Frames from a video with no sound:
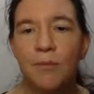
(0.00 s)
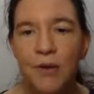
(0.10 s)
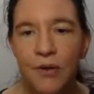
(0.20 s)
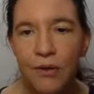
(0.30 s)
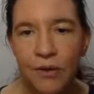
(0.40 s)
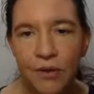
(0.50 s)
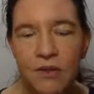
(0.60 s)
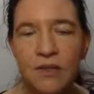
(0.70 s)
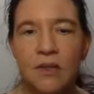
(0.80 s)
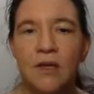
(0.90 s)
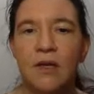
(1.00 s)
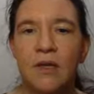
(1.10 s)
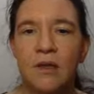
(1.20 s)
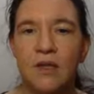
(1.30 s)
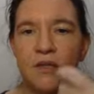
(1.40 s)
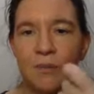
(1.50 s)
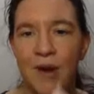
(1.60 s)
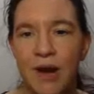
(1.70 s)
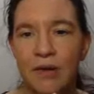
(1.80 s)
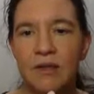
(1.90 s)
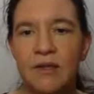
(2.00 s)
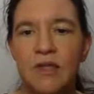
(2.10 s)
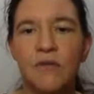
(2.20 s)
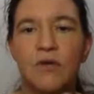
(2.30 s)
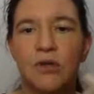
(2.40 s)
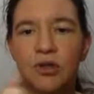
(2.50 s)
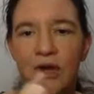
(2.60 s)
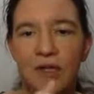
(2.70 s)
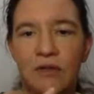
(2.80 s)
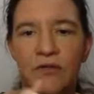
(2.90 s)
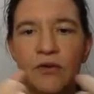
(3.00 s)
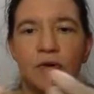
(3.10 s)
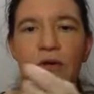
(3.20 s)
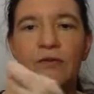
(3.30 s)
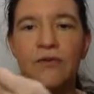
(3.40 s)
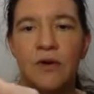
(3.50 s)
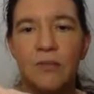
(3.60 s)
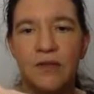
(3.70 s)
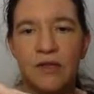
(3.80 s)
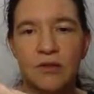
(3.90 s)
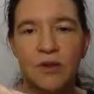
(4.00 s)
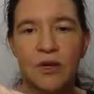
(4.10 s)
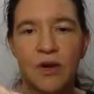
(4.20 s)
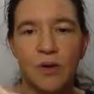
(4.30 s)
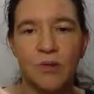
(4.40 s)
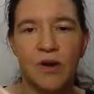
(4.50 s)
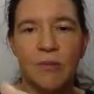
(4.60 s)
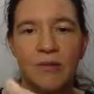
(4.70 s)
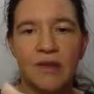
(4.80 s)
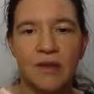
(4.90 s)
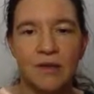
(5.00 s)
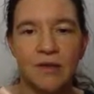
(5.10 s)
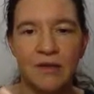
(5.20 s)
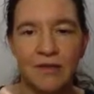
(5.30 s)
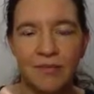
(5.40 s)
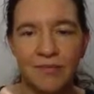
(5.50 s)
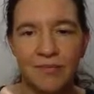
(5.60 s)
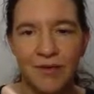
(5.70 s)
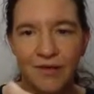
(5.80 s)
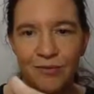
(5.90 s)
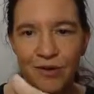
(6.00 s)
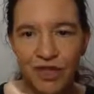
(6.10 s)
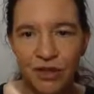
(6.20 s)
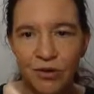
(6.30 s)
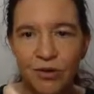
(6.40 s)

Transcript: because these pairings give you a transfer from the discrete log problem in the original